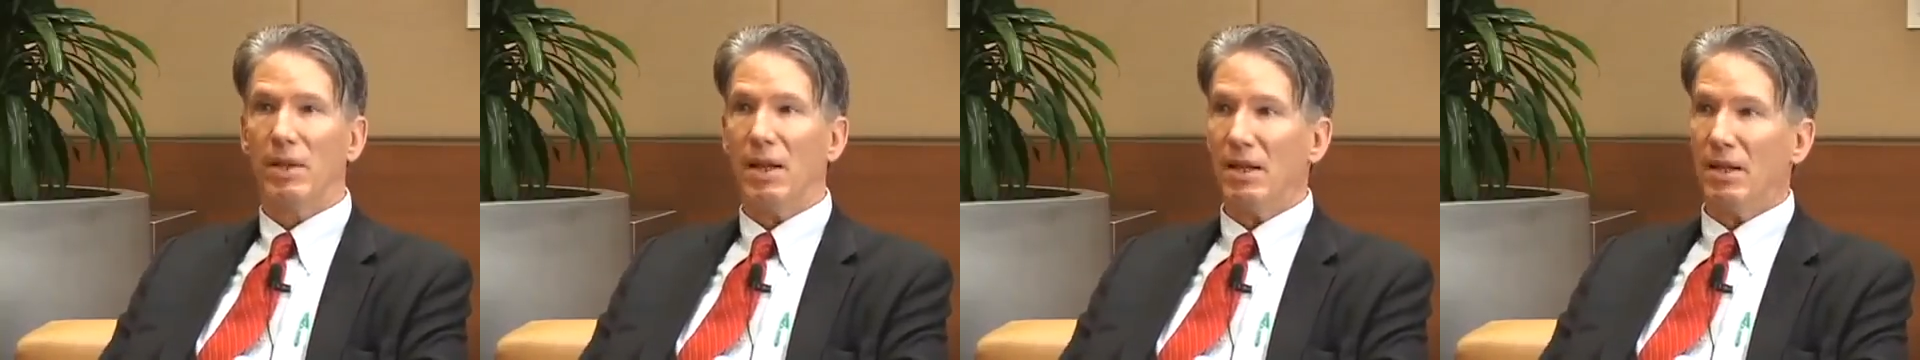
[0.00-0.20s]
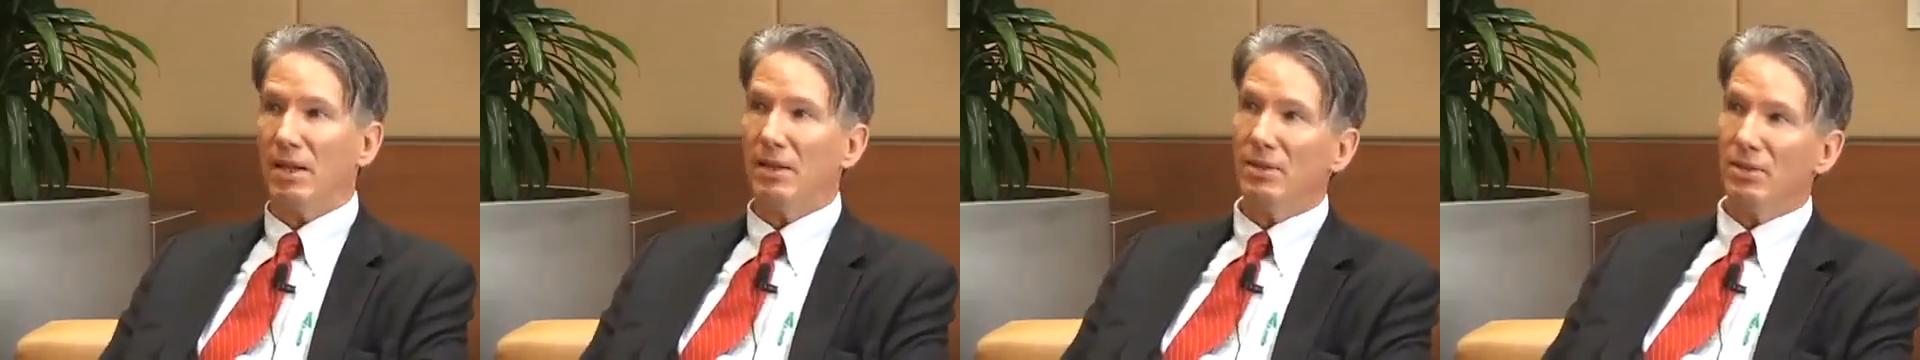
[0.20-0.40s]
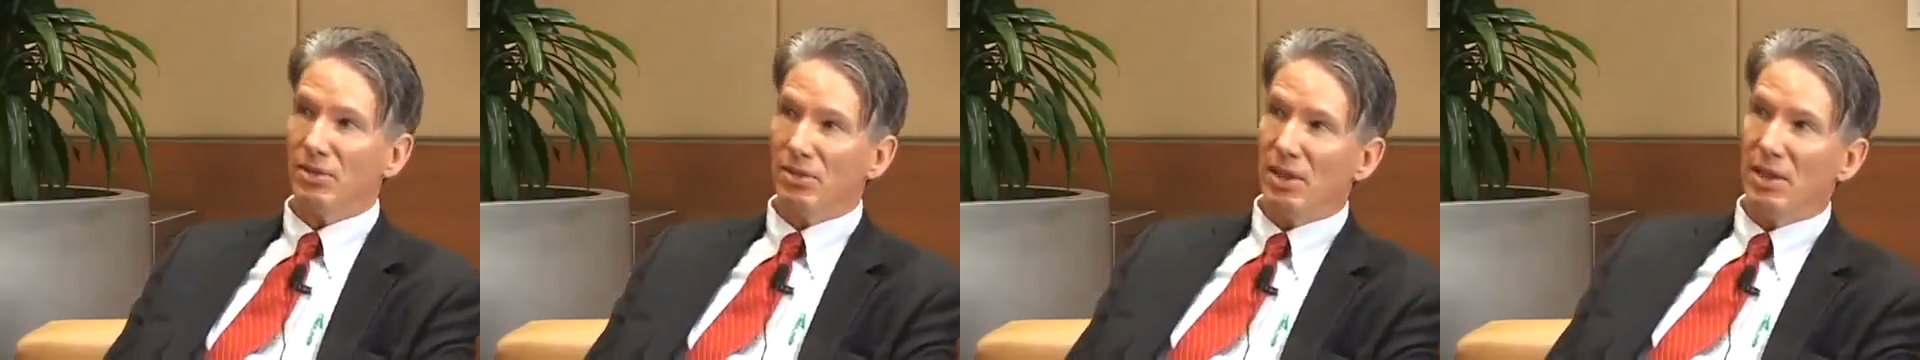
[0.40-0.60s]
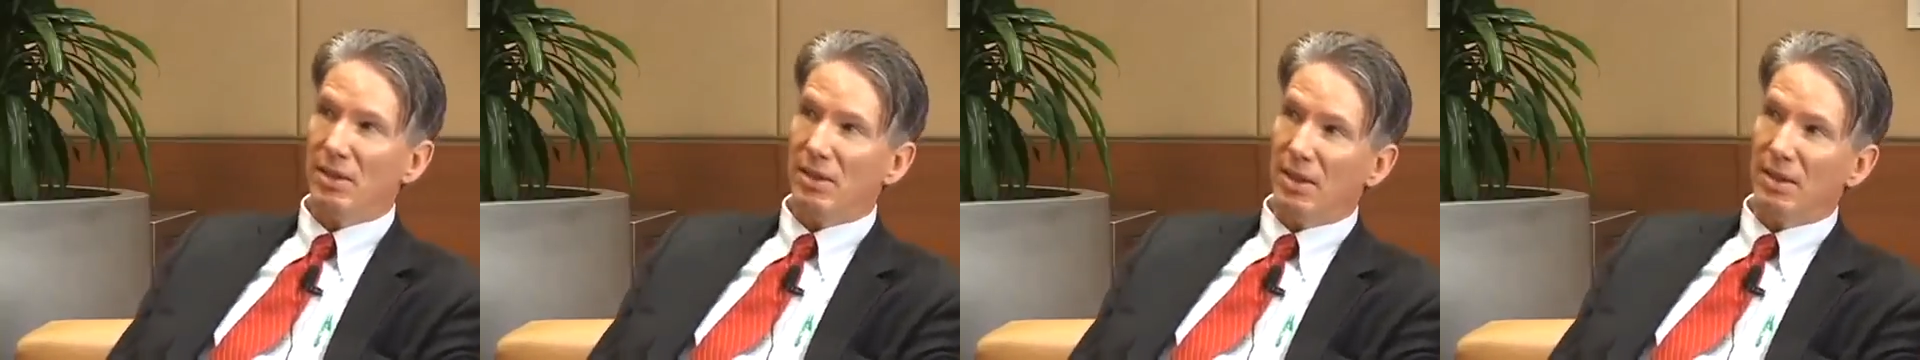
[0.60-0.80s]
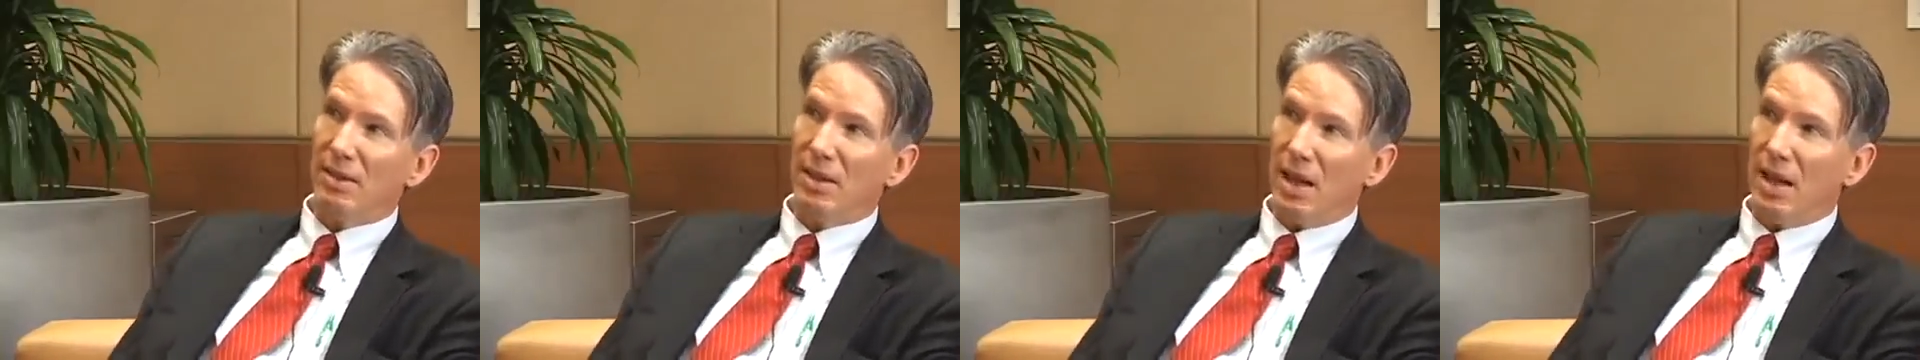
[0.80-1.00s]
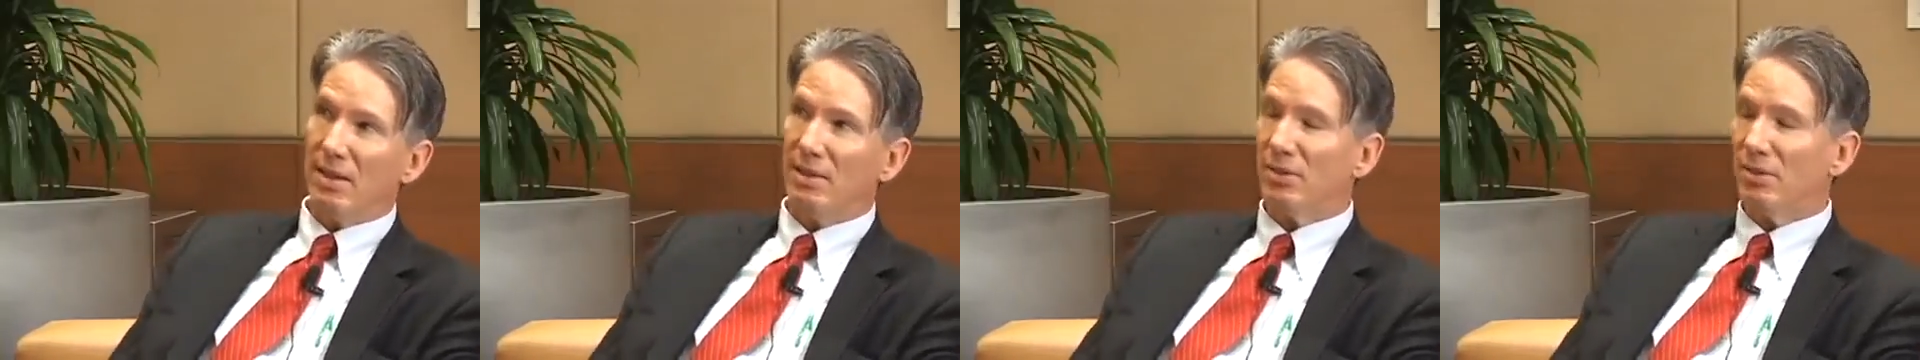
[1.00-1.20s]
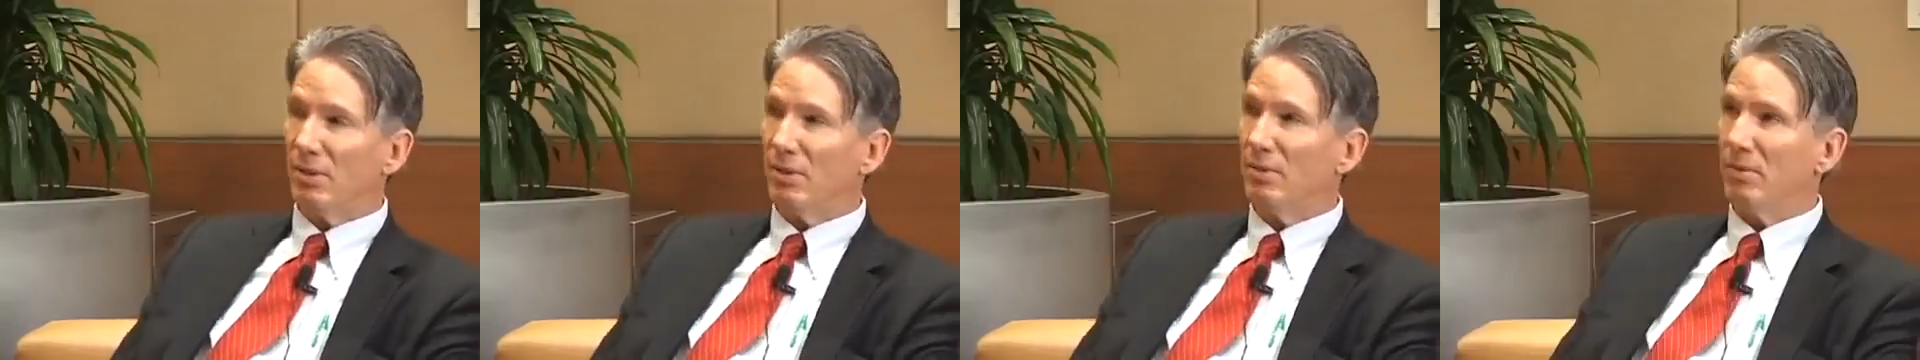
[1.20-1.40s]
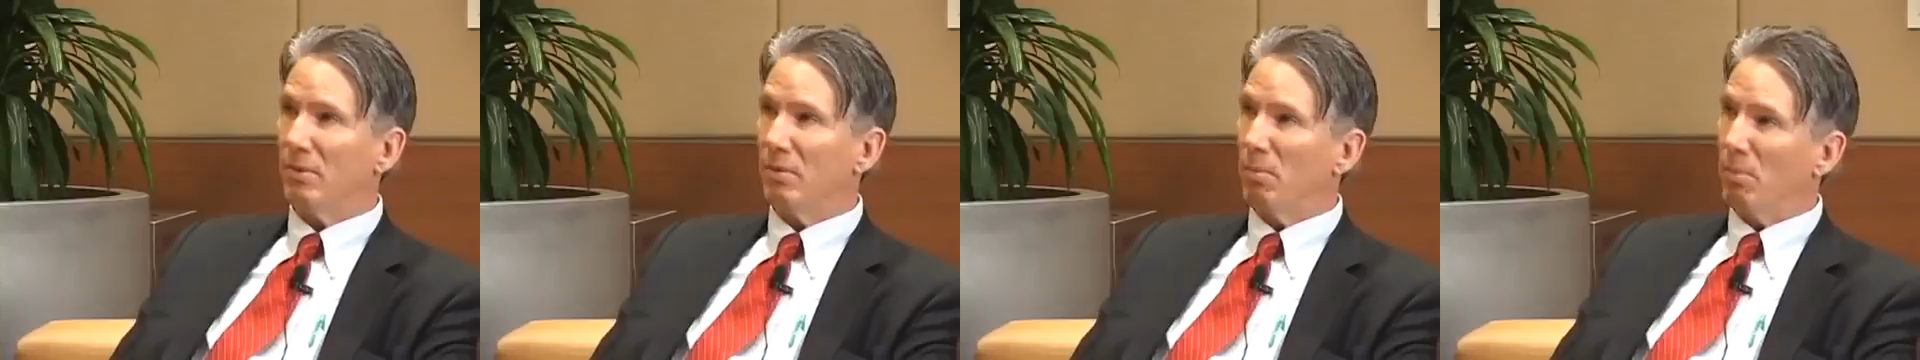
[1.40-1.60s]
They can see that that's
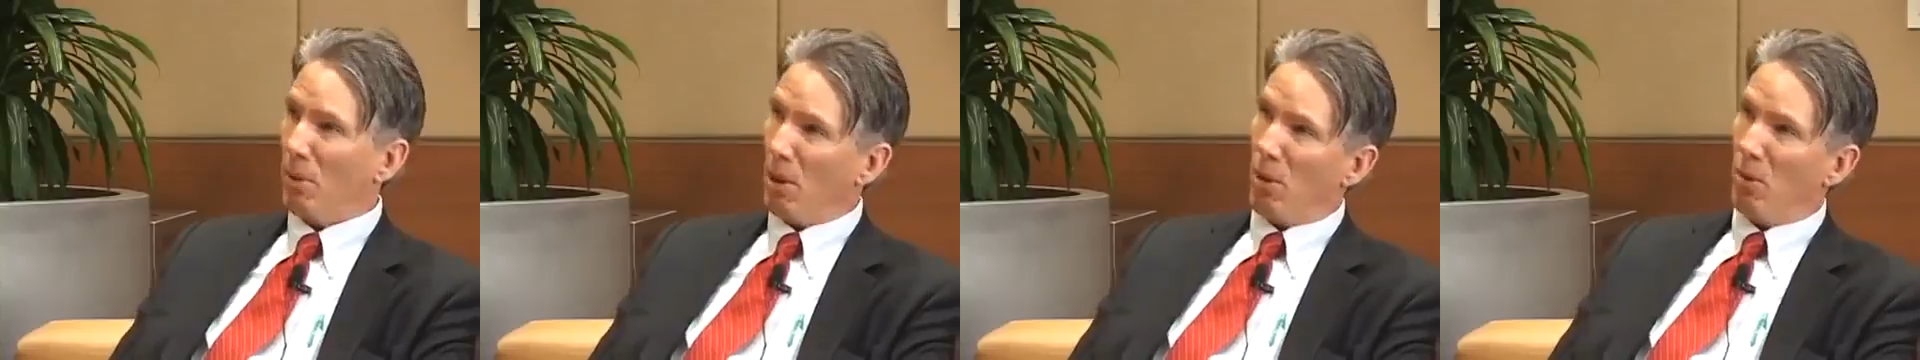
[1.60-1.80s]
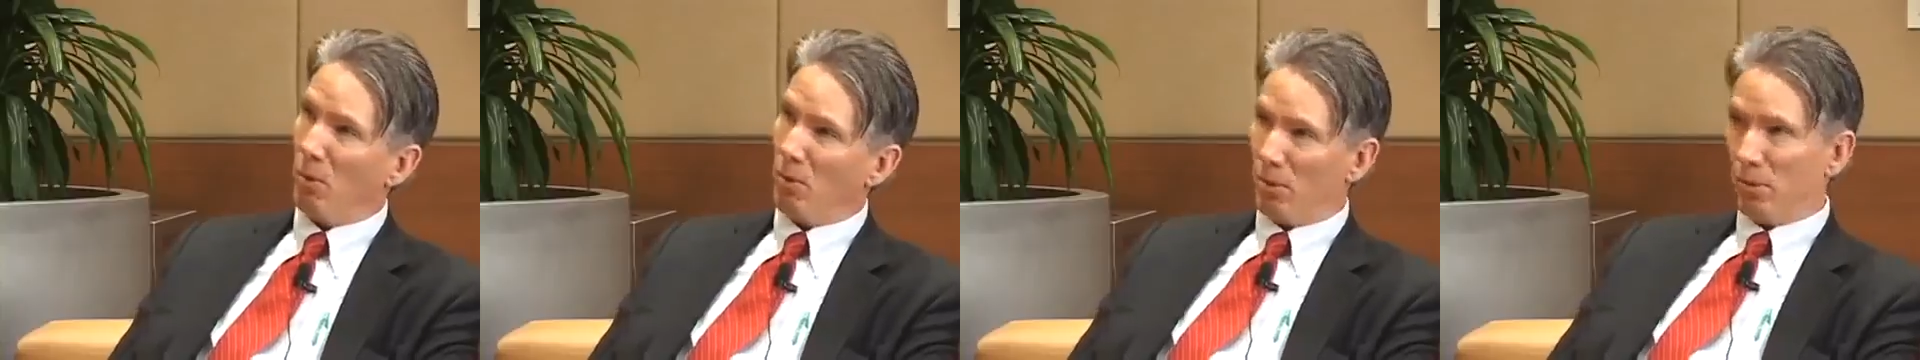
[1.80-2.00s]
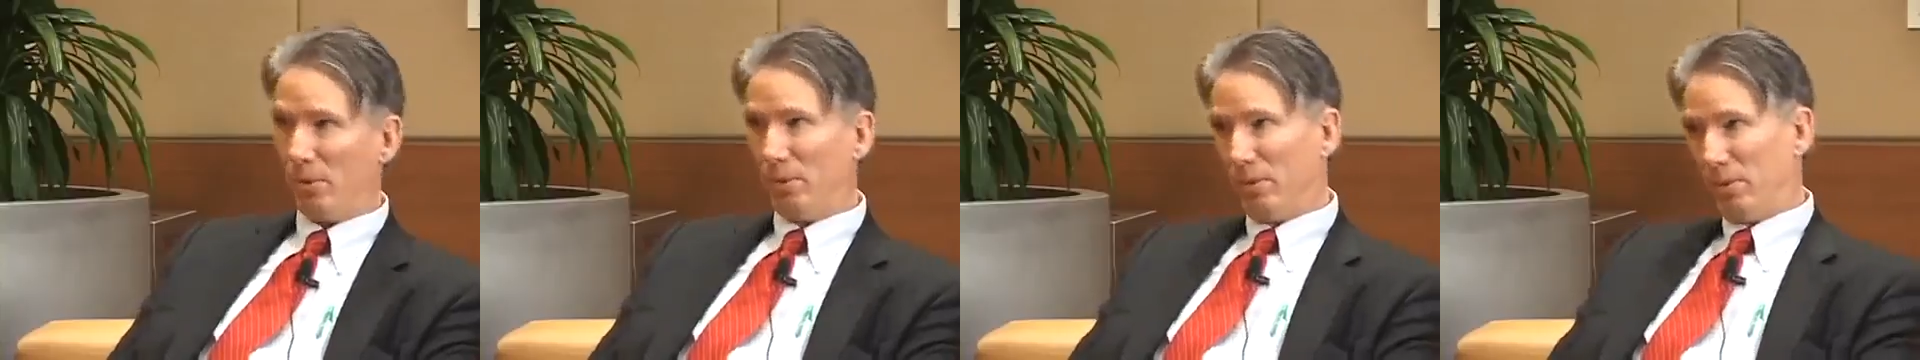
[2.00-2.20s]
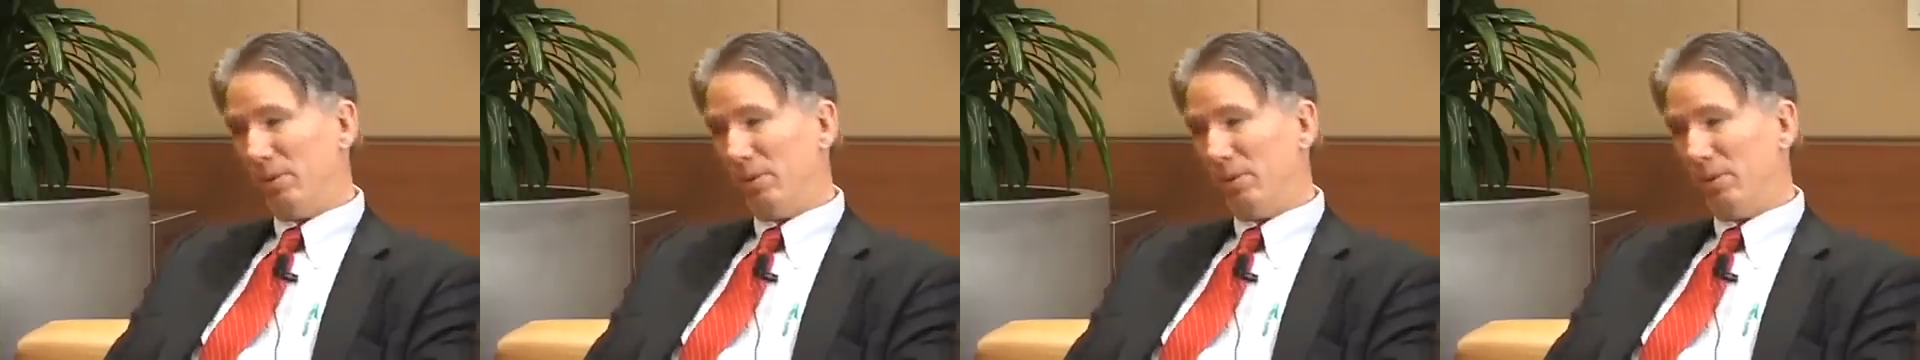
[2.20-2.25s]
a boat.